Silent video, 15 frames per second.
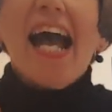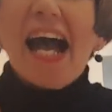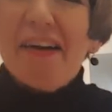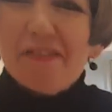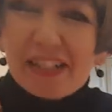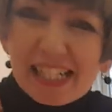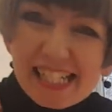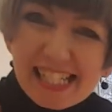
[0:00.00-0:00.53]

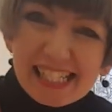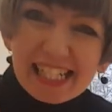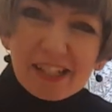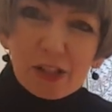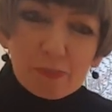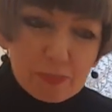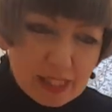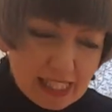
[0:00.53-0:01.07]
having skin
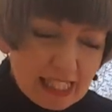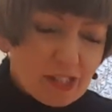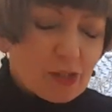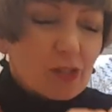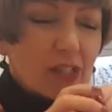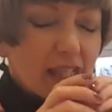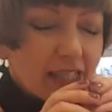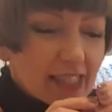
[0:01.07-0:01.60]
on
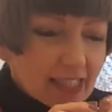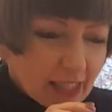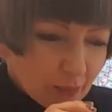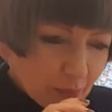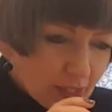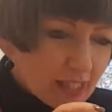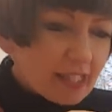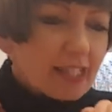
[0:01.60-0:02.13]
potatoes, and he
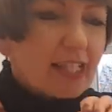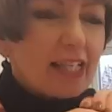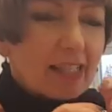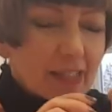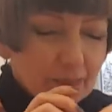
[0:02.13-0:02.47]
would sit